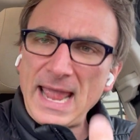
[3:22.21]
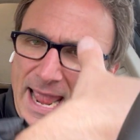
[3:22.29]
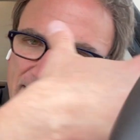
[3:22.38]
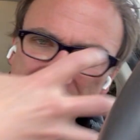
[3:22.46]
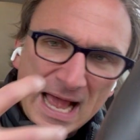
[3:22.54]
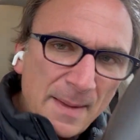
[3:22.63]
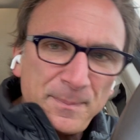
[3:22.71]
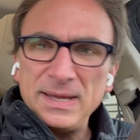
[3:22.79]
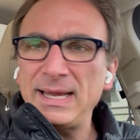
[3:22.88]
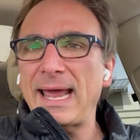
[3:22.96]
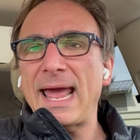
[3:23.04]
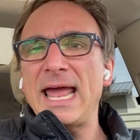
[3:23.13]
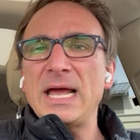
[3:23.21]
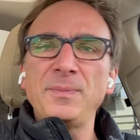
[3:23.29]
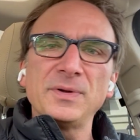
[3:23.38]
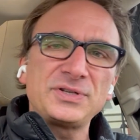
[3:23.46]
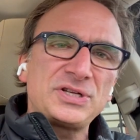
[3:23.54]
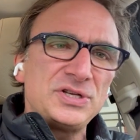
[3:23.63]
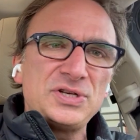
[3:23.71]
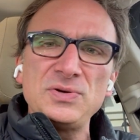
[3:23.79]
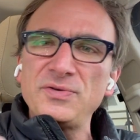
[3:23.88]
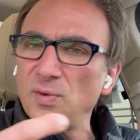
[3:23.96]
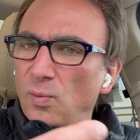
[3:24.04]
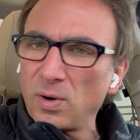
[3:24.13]
and not being able to
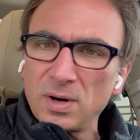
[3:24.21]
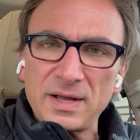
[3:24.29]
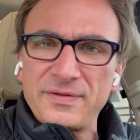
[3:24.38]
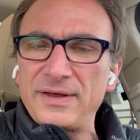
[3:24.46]
do the work